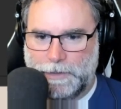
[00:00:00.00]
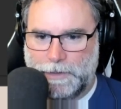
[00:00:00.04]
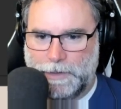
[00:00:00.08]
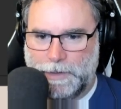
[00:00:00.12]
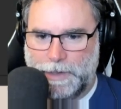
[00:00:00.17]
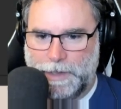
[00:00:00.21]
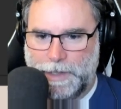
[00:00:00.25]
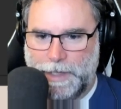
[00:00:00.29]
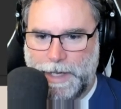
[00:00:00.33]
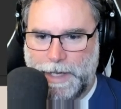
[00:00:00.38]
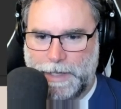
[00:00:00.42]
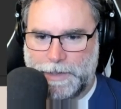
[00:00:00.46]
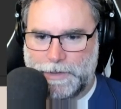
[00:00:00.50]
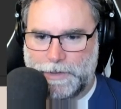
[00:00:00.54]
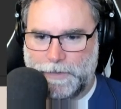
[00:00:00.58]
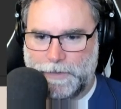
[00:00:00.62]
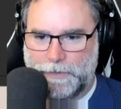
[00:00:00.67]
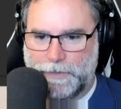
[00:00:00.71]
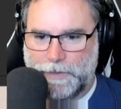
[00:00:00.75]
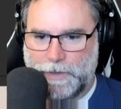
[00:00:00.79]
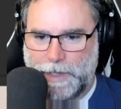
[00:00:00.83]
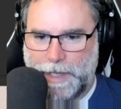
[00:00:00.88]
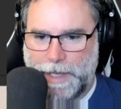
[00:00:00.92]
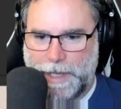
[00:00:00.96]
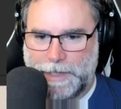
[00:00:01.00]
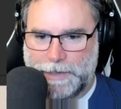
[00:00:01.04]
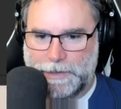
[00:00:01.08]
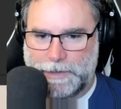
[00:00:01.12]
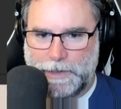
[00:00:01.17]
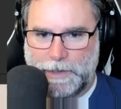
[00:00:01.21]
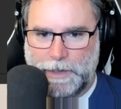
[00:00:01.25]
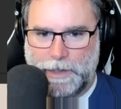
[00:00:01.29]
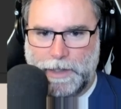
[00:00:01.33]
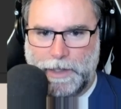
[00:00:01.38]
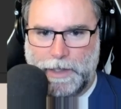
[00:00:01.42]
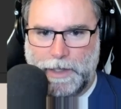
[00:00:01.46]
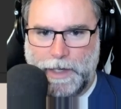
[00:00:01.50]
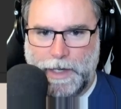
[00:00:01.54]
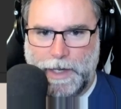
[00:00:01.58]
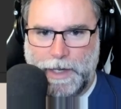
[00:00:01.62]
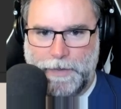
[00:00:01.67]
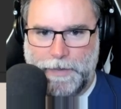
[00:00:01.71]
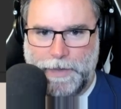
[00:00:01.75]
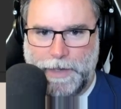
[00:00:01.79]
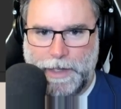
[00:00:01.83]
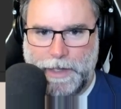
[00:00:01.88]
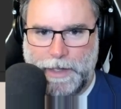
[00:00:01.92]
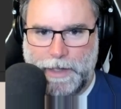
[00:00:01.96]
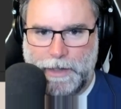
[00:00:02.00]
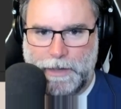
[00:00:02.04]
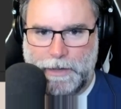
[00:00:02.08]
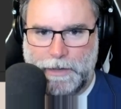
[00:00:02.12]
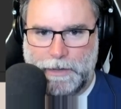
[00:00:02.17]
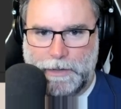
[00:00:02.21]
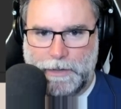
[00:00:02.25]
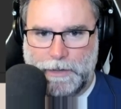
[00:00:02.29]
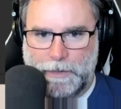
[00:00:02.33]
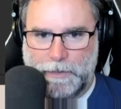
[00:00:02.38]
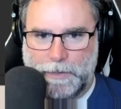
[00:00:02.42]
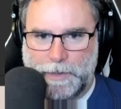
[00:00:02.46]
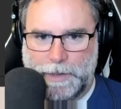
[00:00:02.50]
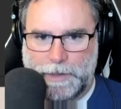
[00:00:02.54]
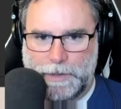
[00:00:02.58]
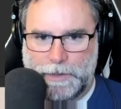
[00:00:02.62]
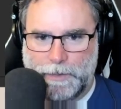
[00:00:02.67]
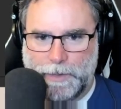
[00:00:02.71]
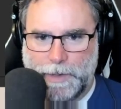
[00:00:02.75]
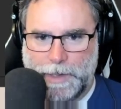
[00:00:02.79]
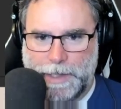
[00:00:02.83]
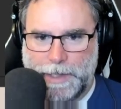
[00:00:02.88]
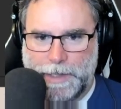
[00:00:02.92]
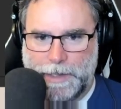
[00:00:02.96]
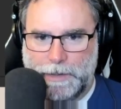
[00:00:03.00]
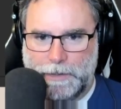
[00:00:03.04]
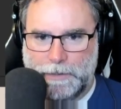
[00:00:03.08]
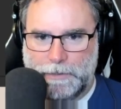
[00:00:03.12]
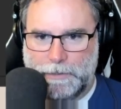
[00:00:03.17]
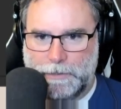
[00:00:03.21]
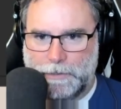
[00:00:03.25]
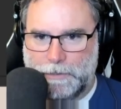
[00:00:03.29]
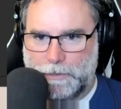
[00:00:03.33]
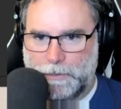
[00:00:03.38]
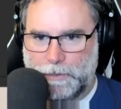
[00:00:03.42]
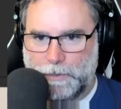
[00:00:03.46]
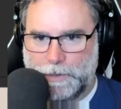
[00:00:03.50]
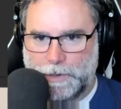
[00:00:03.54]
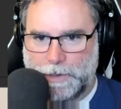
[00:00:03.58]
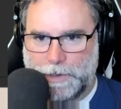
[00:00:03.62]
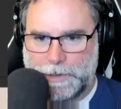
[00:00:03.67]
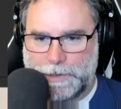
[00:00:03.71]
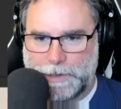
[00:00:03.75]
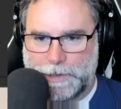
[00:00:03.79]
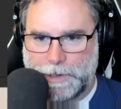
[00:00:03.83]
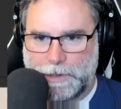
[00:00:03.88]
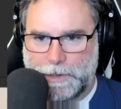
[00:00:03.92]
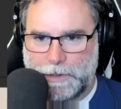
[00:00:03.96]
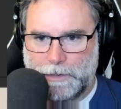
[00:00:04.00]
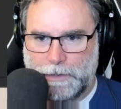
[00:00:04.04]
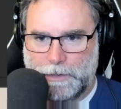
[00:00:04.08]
get actor of class, and then wait, do I hold on a second.